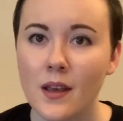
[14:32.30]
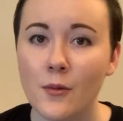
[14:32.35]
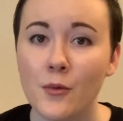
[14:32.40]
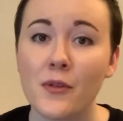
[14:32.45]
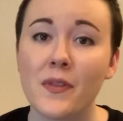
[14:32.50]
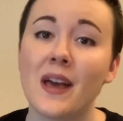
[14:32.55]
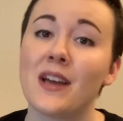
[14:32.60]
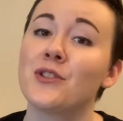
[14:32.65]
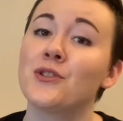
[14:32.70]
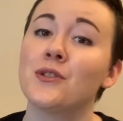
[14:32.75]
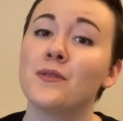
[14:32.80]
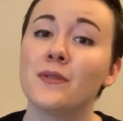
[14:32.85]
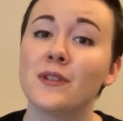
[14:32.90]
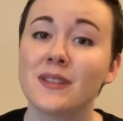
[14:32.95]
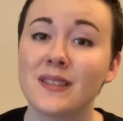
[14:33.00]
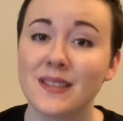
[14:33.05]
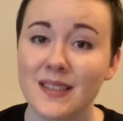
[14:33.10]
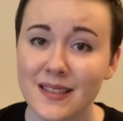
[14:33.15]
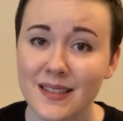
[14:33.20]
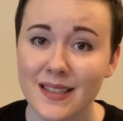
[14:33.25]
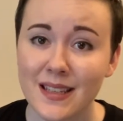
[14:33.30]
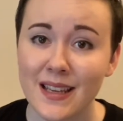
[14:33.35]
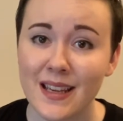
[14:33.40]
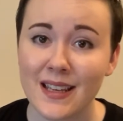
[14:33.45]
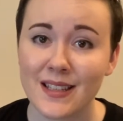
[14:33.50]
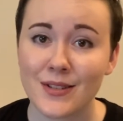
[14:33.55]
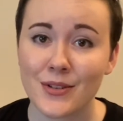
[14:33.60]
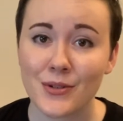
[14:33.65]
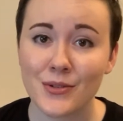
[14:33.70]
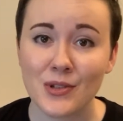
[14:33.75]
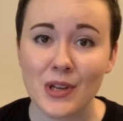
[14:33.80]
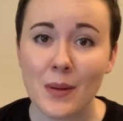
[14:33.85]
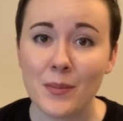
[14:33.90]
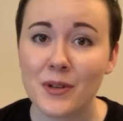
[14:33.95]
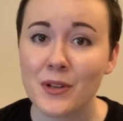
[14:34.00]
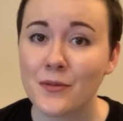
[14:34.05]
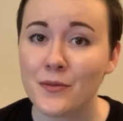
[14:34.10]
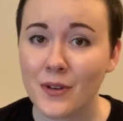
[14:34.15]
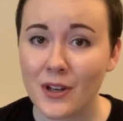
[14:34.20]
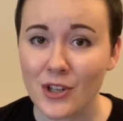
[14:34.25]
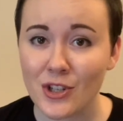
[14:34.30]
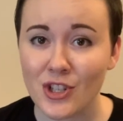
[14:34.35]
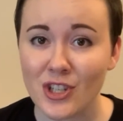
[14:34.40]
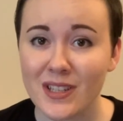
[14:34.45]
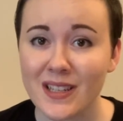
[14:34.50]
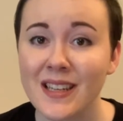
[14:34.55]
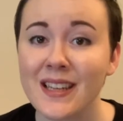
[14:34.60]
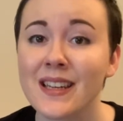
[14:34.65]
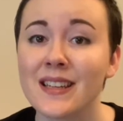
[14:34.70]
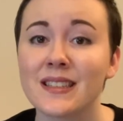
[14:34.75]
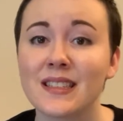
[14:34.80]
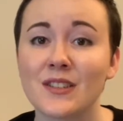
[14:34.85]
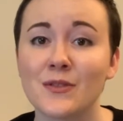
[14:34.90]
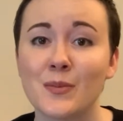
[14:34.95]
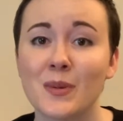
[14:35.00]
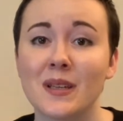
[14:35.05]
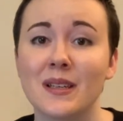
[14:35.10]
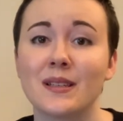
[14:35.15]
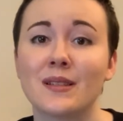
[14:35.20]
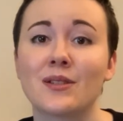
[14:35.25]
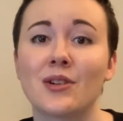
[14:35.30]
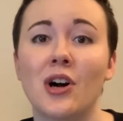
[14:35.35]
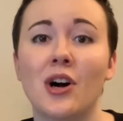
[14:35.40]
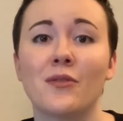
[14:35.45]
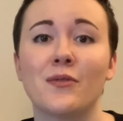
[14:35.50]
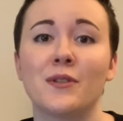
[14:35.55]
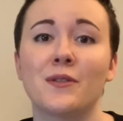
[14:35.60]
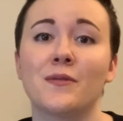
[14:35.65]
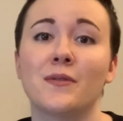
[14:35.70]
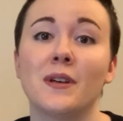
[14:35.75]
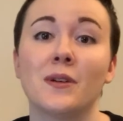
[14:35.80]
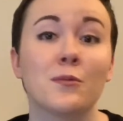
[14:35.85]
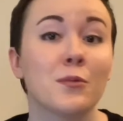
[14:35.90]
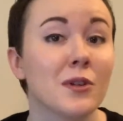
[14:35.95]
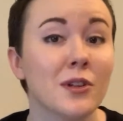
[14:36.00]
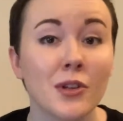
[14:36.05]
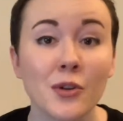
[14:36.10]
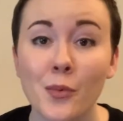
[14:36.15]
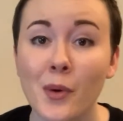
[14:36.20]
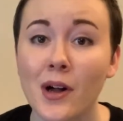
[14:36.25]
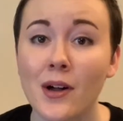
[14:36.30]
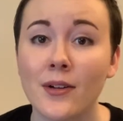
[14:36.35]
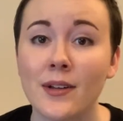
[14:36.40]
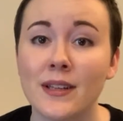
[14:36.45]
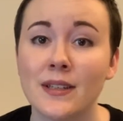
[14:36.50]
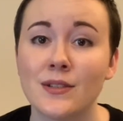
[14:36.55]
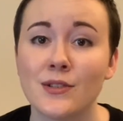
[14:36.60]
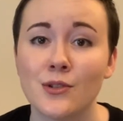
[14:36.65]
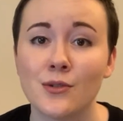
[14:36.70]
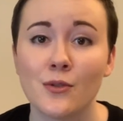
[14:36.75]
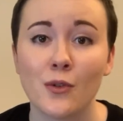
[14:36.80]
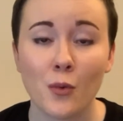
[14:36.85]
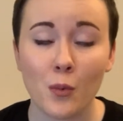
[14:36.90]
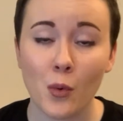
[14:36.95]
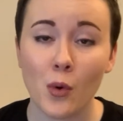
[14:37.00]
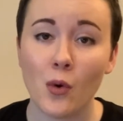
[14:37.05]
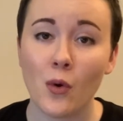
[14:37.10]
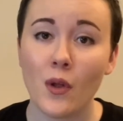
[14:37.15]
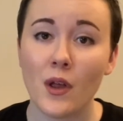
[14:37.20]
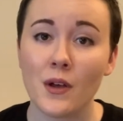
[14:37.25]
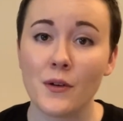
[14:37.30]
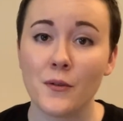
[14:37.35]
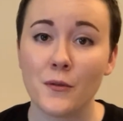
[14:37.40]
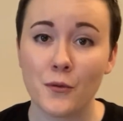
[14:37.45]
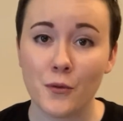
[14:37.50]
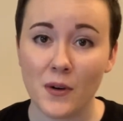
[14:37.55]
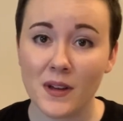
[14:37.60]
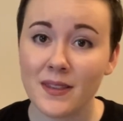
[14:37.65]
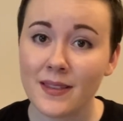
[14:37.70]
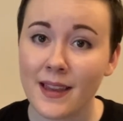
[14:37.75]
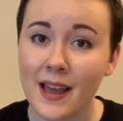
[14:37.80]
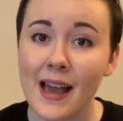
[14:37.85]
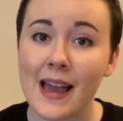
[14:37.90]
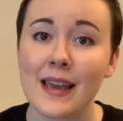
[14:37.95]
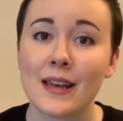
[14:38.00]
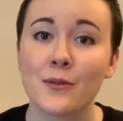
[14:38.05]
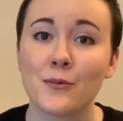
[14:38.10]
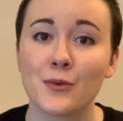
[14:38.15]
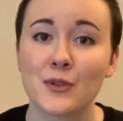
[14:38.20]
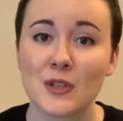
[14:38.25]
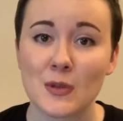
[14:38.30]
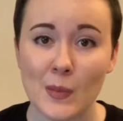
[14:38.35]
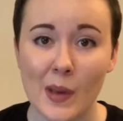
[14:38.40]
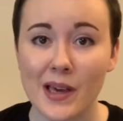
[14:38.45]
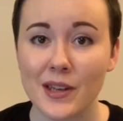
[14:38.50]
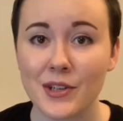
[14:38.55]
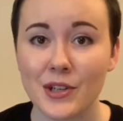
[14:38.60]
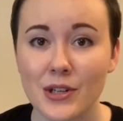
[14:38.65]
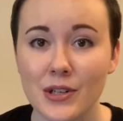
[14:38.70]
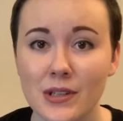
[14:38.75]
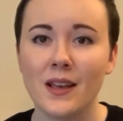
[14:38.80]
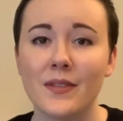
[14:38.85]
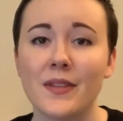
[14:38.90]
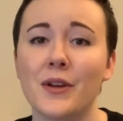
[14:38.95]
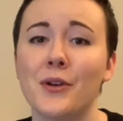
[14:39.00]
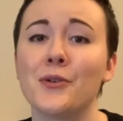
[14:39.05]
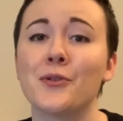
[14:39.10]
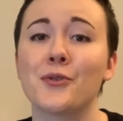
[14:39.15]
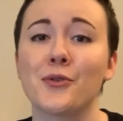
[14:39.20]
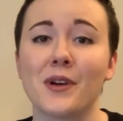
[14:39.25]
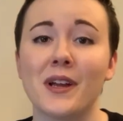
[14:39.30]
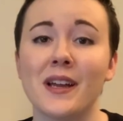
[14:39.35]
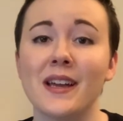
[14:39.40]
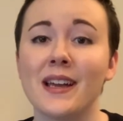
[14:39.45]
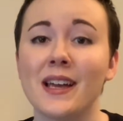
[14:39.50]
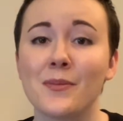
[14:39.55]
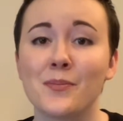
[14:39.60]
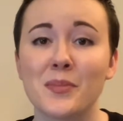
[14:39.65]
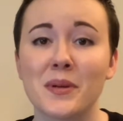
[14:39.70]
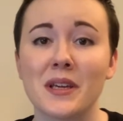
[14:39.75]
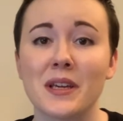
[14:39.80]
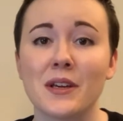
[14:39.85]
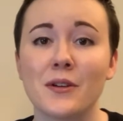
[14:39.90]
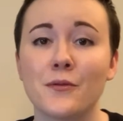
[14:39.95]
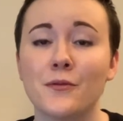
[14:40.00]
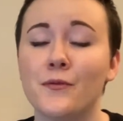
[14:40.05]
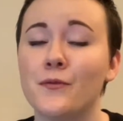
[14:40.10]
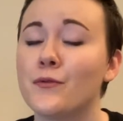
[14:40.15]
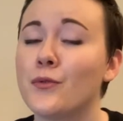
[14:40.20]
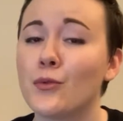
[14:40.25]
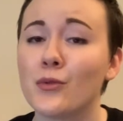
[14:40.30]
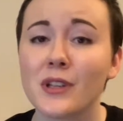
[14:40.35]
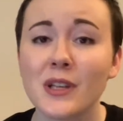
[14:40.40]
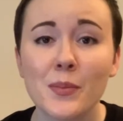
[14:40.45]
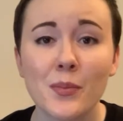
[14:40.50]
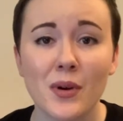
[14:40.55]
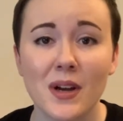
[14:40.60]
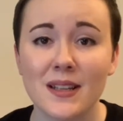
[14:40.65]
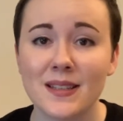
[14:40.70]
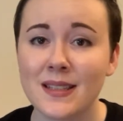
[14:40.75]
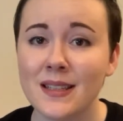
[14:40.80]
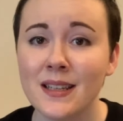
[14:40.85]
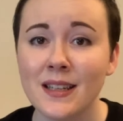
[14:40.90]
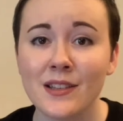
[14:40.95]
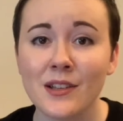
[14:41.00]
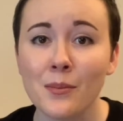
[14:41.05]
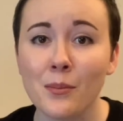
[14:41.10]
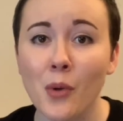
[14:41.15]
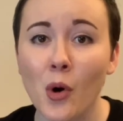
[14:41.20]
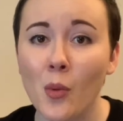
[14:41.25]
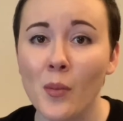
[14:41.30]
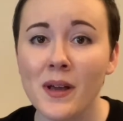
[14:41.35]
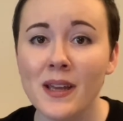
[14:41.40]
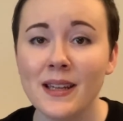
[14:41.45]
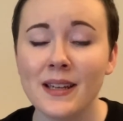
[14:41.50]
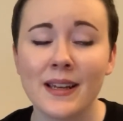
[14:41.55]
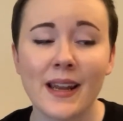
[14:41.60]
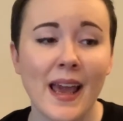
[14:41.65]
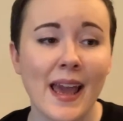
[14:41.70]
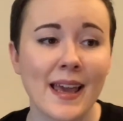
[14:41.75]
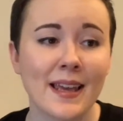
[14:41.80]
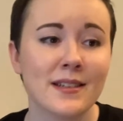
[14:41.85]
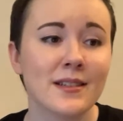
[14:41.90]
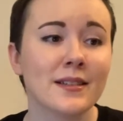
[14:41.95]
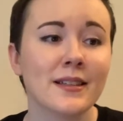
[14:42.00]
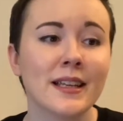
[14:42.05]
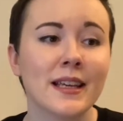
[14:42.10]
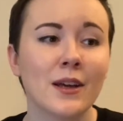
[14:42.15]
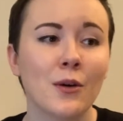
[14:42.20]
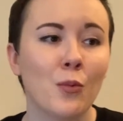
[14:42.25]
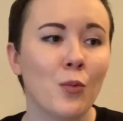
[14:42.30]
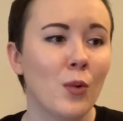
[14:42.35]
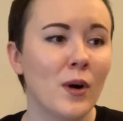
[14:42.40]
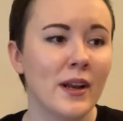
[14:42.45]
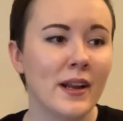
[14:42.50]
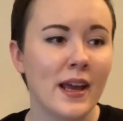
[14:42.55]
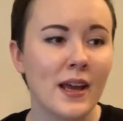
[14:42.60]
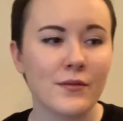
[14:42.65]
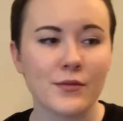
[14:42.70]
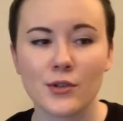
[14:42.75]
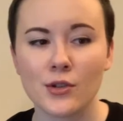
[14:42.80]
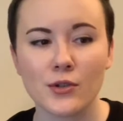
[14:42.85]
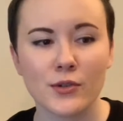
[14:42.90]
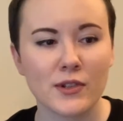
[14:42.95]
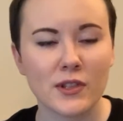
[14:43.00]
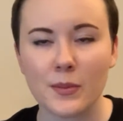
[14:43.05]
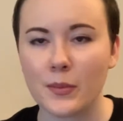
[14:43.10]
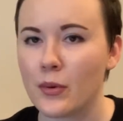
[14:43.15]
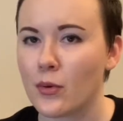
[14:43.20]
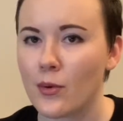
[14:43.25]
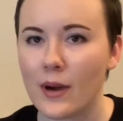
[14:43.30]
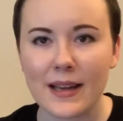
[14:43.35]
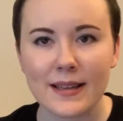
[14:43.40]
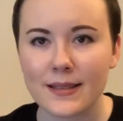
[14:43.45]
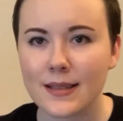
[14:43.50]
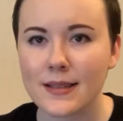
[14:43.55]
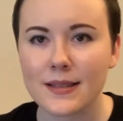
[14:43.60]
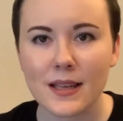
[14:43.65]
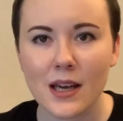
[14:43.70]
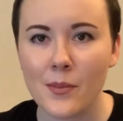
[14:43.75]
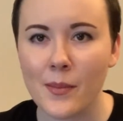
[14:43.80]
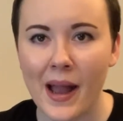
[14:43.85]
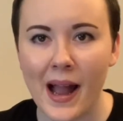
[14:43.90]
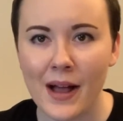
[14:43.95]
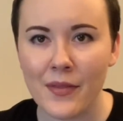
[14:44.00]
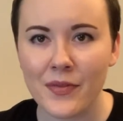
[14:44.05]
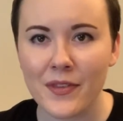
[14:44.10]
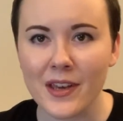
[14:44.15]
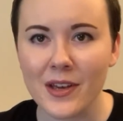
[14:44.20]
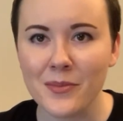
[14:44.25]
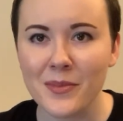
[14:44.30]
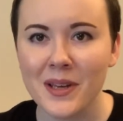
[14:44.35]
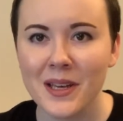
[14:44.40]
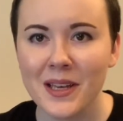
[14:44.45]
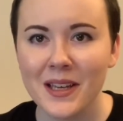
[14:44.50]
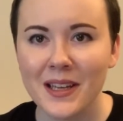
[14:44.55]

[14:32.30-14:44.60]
With extroverted sensing as their dominant function, ESFPs often fit really well into the role of frontline responder. They are great at being fully present in the moment and handling whatever surprises come at them.